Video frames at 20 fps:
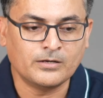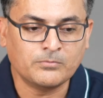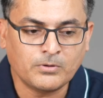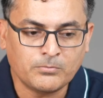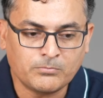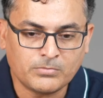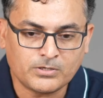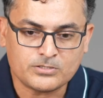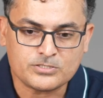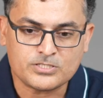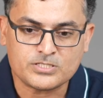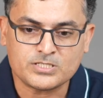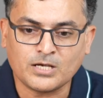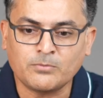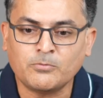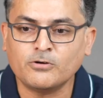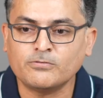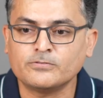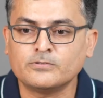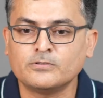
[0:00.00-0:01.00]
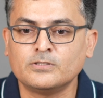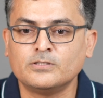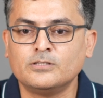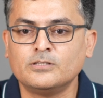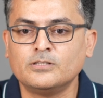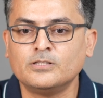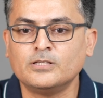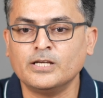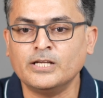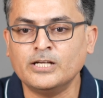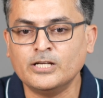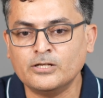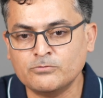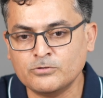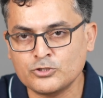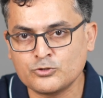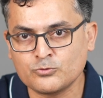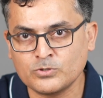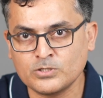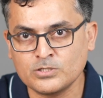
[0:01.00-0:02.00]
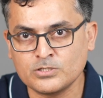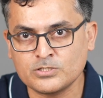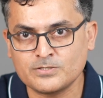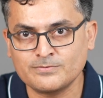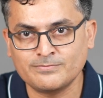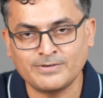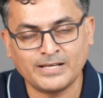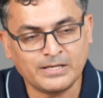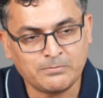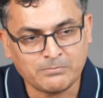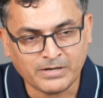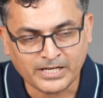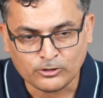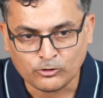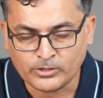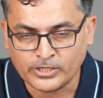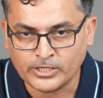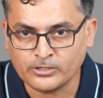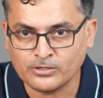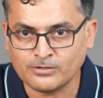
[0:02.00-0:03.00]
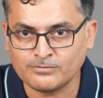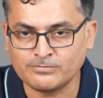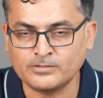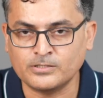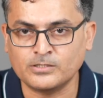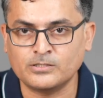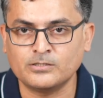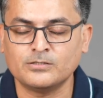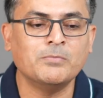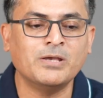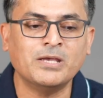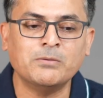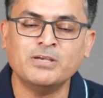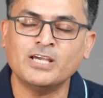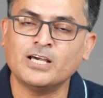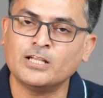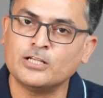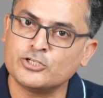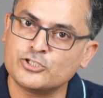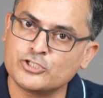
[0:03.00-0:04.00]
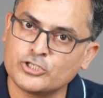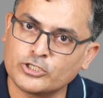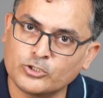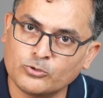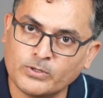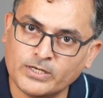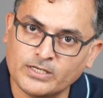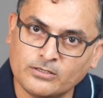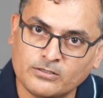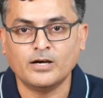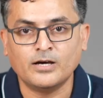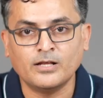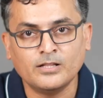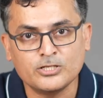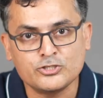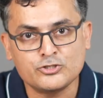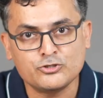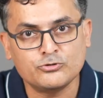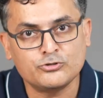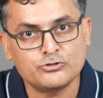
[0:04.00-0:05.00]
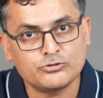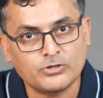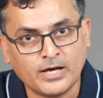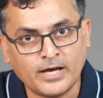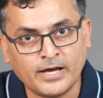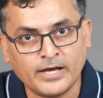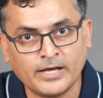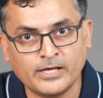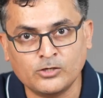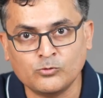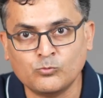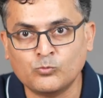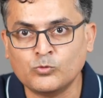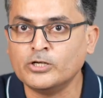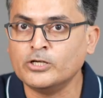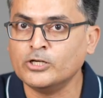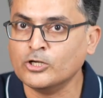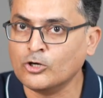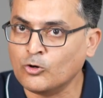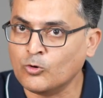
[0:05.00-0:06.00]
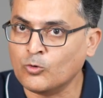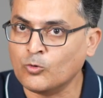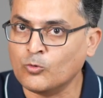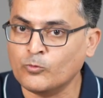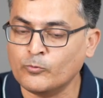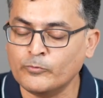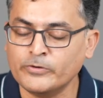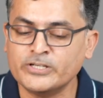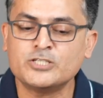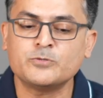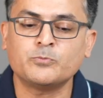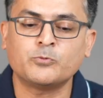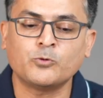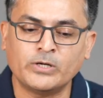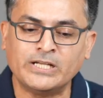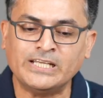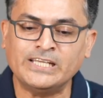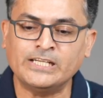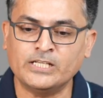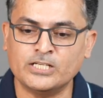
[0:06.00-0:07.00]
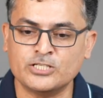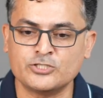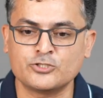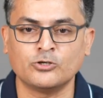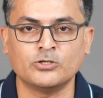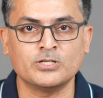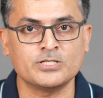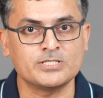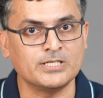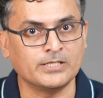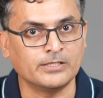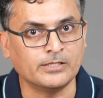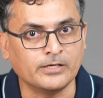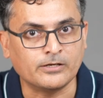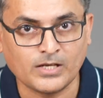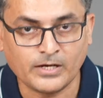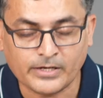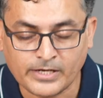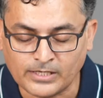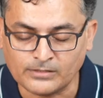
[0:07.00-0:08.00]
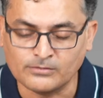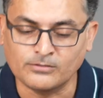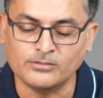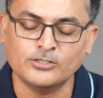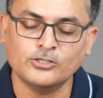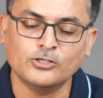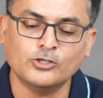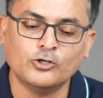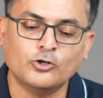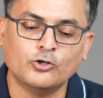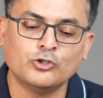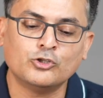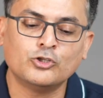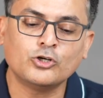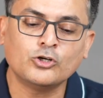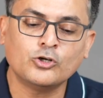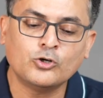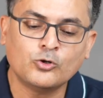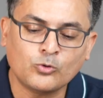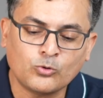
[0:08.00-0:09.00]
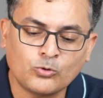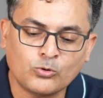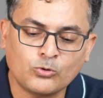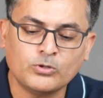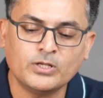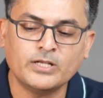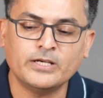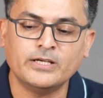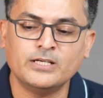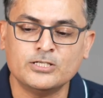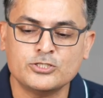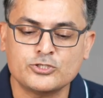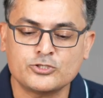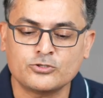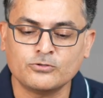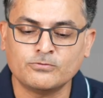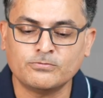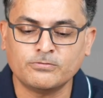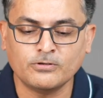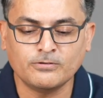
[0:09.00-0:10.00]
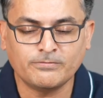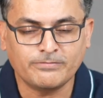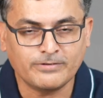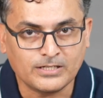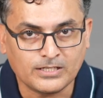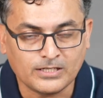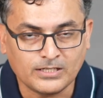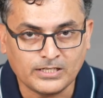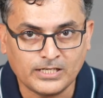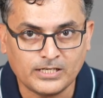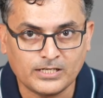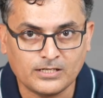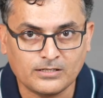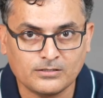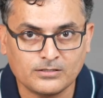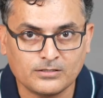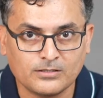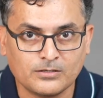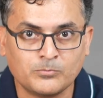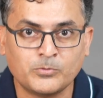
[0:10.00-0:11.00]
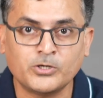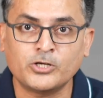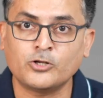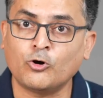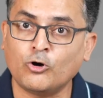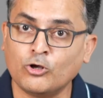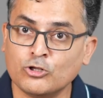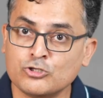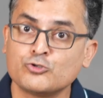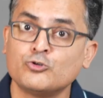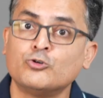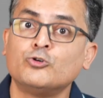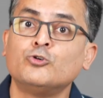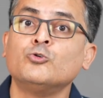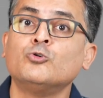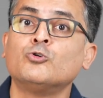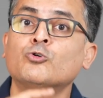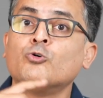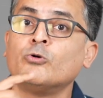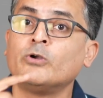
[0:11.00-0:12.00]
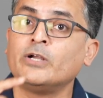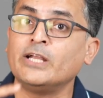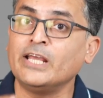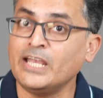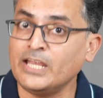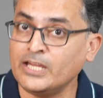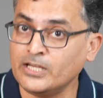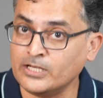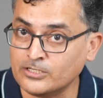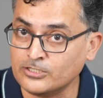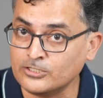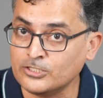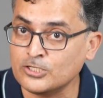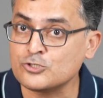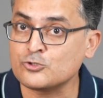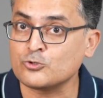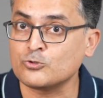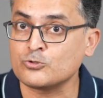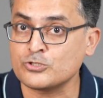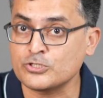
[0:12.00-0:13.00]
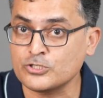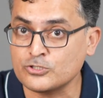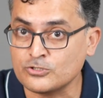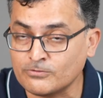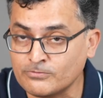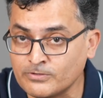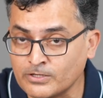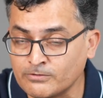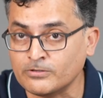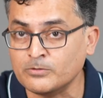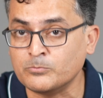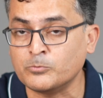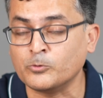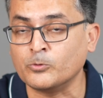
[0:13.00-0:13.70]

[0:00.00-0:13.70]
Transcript: Remember, some of the individuals, very minority of it, may be allergic to it. Unless you try, you wouldn't know which protein is gonna sit there. Again, the goal is to fulfill the need, but also to rotate the sources of different